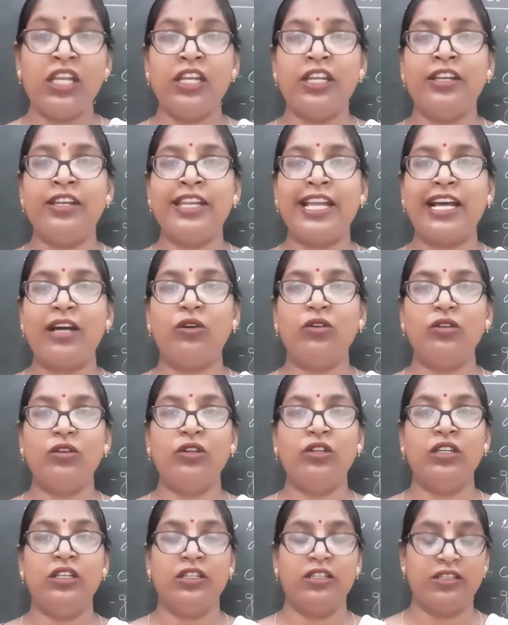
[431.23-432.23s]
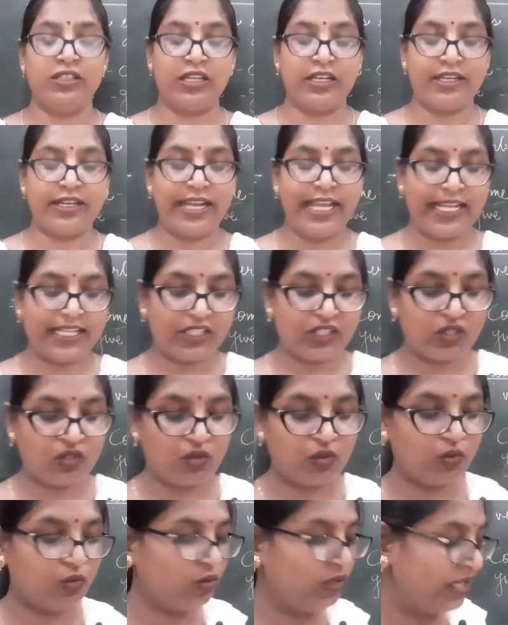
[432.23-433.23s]
Now, the next
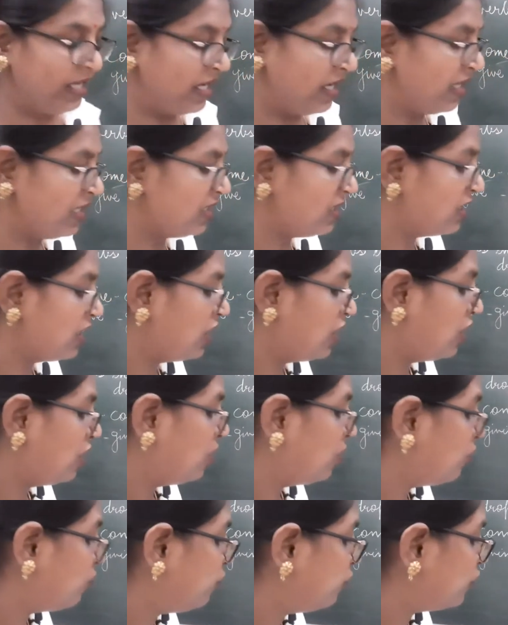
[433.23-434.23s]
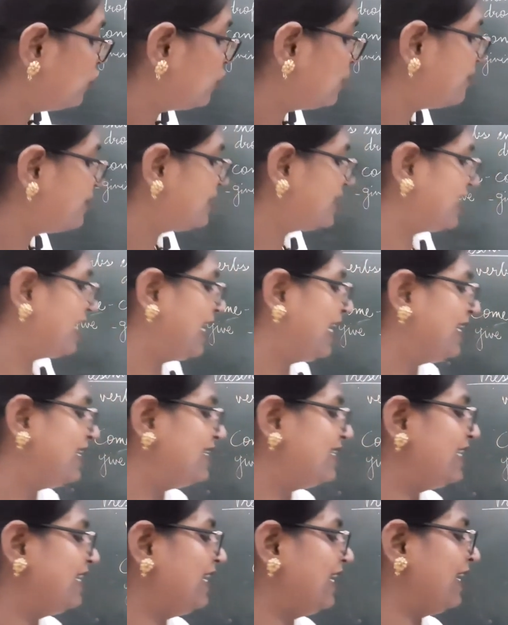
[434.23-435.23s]
rule is verbs
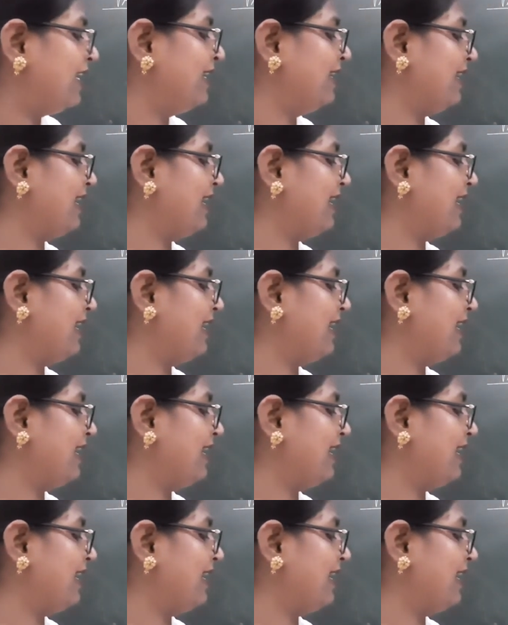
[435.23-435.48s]
ending in